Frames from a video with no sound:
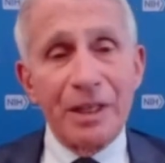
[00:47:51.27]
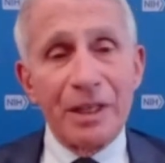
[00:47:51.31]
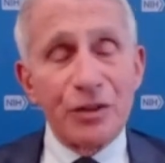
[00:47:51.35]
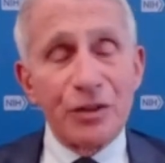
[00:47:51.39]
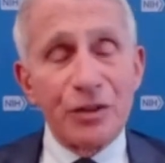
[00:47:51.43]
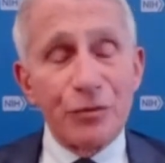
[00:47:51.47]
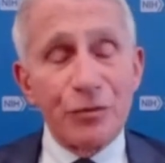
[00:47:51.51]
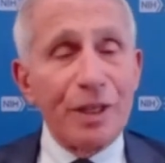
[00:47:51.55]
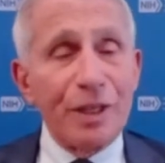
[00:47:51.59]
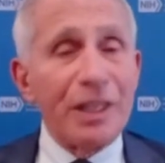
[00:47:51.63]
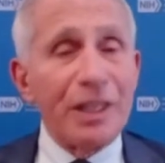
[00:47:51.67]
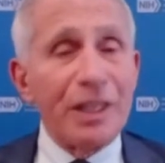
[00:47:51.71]

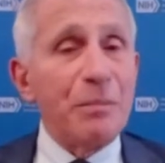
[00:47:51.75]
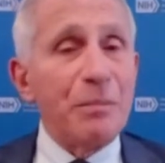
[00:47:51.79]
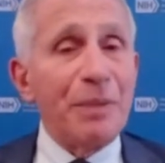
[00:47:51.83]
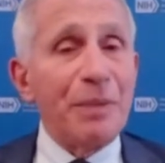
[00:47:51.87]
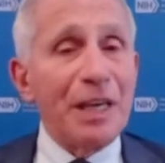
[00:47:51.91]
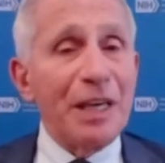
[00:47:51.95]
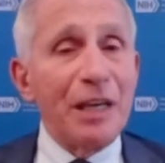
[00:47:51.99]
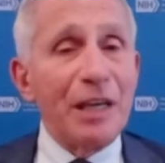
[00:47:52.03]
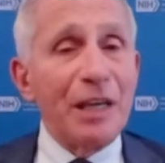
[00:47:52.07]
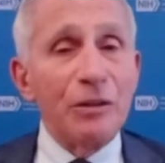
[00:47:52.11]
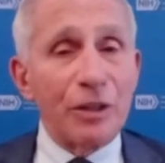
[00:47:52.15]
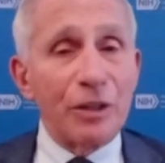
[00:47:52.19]
is really
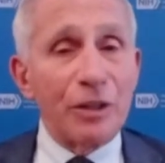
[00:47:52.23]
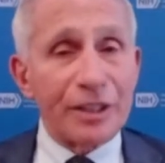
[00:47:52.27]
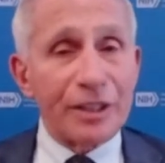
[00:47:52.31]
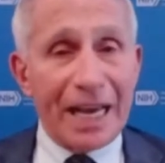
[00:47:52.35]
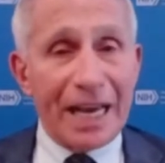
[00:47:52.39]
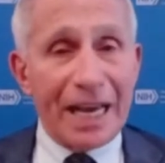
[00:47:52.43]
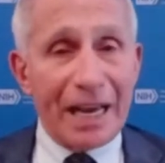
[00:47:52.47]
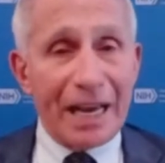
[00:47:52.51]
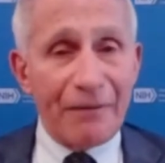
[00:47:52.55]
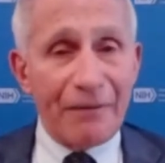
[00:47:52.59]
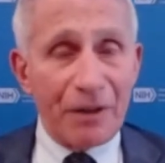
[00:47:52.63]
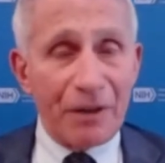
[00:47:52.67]
being
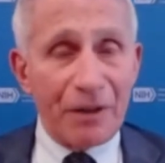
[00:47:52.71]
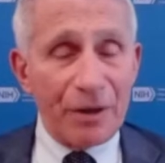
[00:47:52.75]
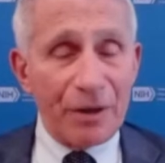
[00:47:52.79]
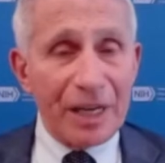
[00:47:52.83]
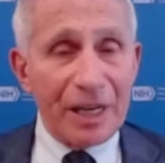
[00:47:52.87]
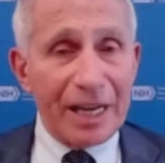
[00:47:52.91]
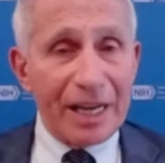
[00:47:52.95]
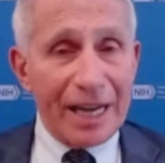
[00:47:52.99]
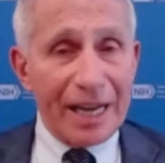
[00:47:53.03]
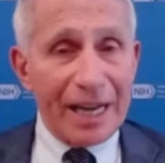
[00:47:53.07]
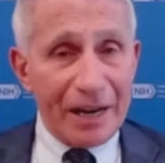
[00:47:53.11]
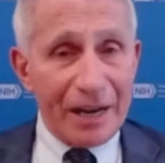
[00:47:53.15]
looked at
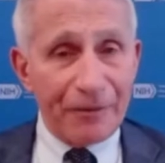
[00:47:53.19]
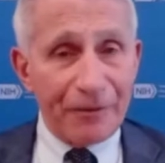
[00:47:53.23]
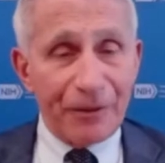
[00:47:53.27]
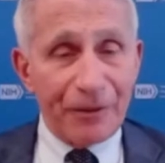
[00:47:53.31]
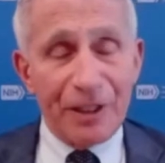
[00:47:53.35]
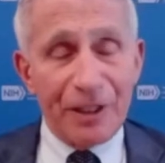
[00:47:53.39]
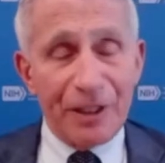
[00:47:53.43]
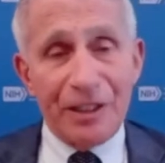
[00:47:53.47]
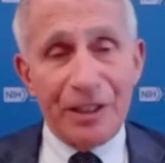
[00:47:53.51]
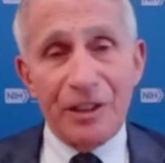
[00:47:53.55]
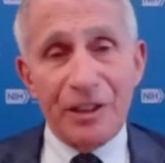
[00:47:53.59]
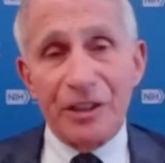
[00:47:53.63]
very
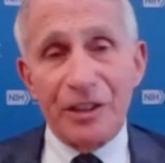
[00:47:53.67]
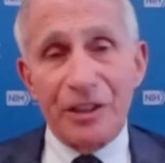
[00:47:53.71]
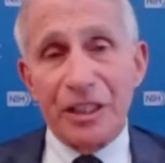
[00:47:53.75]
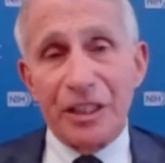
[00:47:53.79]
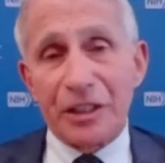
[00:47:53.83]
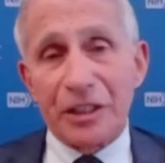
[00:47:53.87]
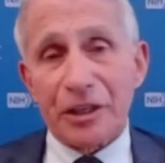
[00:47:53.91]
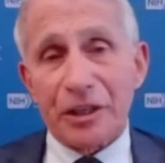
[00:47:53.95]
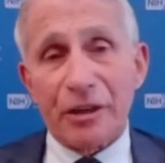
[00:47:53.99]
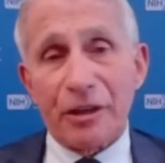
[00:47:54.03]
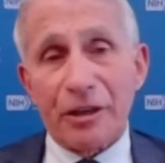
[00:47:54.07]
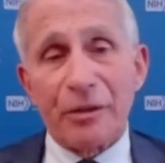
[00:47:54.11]
carefully to
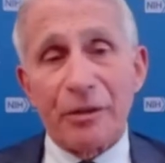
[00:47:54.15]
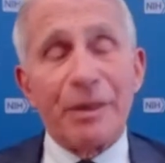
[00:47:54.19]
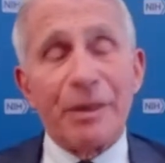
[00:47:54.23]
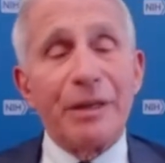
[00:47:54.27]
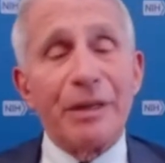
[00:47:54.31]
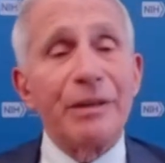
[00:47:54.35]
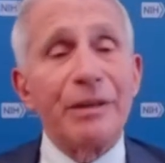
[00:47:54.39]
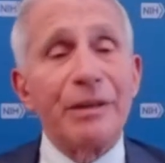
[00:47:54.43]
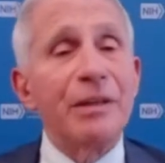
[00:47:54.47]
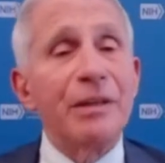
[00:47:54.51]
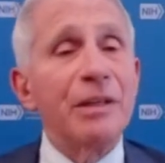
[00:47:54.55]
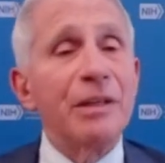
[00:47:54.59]

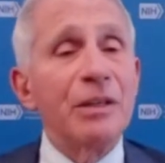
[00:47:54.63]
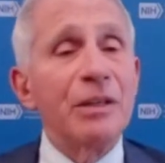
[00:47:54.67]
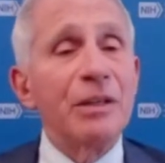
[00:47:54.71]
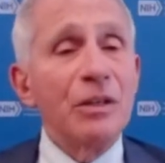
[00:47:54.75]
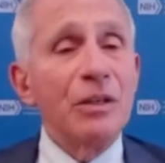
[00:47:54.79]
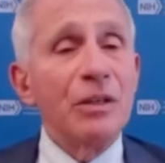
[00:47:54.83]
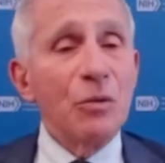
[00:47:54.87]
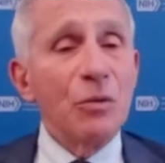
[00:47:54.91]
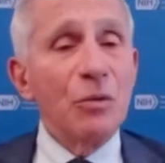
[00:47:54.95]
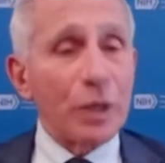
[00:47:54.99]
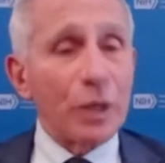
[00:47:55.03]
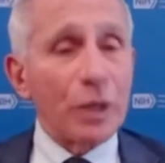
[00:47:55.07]
determine
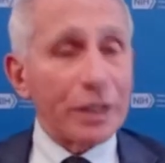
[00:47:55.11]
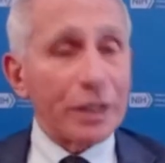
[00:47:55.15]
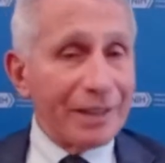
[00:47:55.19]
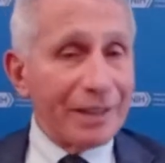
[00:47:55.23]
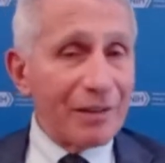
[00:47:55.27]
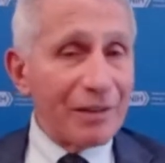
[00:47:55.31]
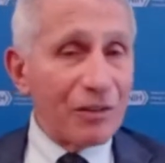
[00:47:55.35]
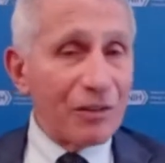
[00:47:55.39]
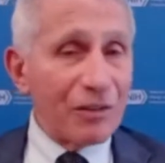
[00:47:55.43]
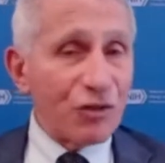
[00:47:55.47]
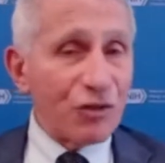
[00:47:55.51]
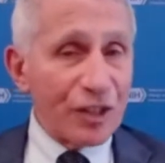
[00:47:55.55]
what
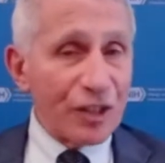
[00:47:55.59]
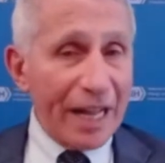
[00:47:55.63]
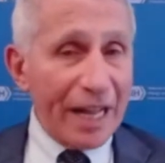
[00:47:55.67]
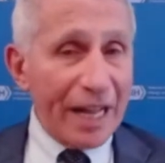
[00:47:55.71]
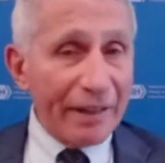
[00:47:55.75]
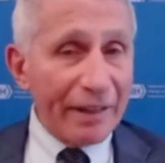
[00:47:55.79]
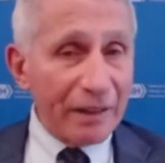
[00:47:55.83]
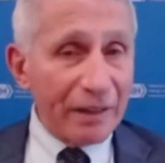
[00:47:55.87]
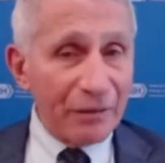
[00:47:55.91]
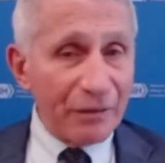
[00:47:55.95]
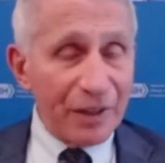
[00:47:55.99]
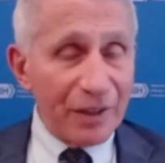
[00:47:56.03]
the
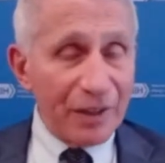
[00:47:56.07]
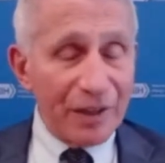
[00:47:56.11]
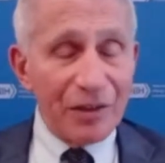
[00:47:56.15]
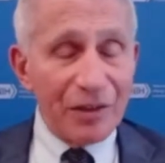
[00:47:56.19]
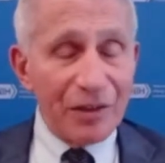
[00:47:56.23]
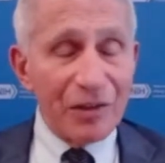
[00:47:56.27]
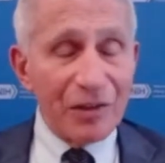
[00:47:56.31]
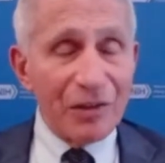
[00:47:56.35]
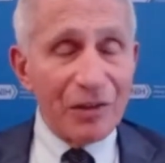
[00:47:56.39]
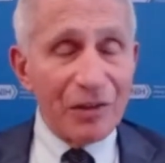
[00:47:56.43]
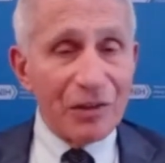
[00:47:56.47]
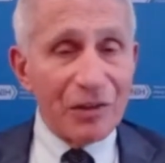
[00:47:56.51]
extent of it
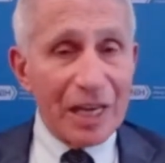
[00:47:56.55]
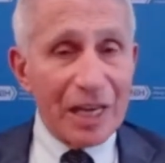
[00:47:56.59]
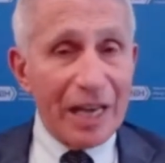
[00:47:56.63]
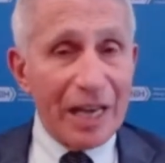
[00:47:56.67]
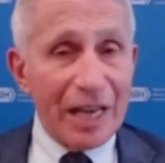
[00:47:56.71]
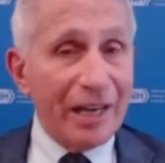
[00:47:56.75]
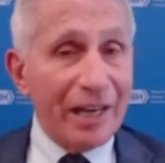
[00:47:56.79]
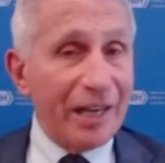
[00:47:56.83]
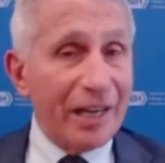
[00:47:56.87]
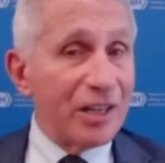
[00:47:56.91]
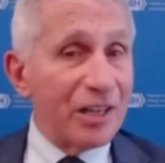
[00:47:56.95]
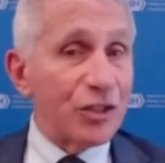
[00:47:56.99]
is,
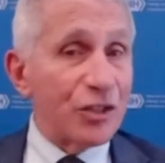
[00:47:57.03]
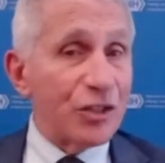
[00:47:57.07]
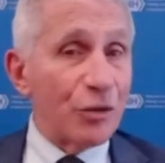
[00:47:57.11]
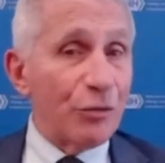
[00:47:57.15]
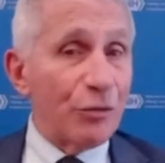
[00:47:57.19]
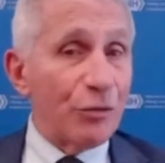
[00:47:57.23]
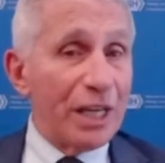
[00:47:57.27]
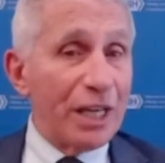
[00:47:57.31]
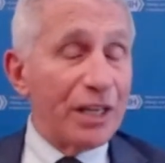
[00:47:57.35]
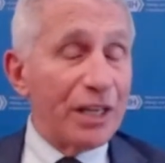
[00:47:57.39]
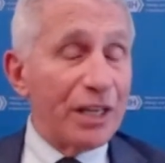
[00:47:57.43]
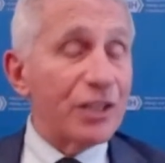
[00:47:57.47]
and is
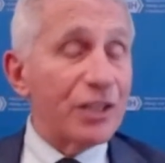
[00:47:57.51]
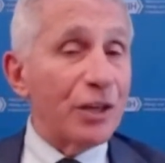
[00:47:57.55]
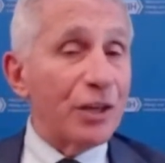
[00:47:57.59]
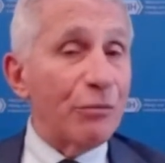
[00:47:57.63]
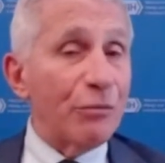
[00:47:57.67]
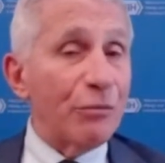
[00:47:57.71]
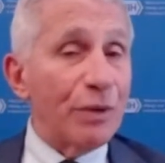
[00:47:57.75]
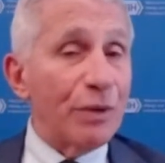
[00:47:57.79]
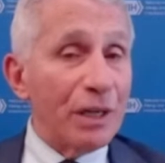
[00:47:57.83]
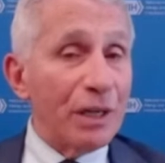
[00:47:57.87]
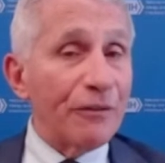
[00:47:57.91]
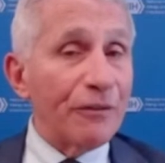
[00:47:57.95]
it a
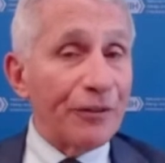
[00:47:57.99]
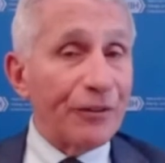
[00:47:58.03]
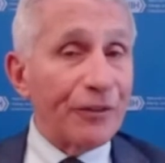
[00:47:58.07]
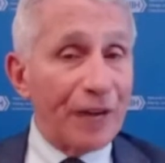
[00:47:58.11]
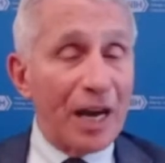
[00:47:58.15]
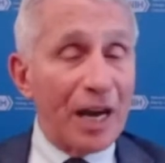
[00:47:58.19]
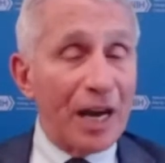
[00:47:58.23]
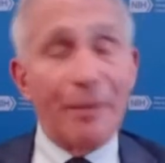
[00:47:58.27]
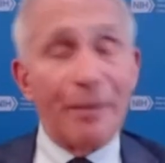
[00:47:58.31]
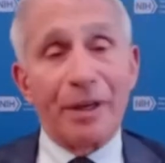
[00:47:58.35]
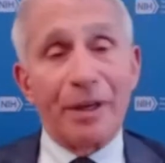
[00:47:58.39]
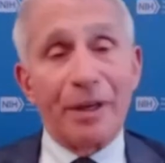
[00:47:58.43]
real
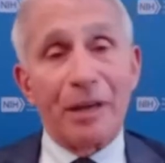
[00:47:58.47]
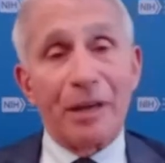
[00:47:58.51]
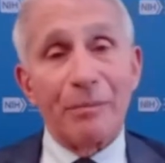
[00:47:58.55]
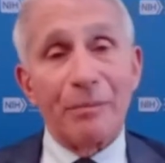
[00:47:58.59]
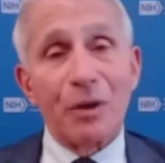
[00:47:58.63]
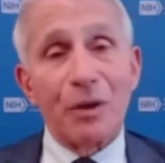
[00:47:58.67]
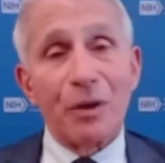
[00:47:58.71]
phenomenon?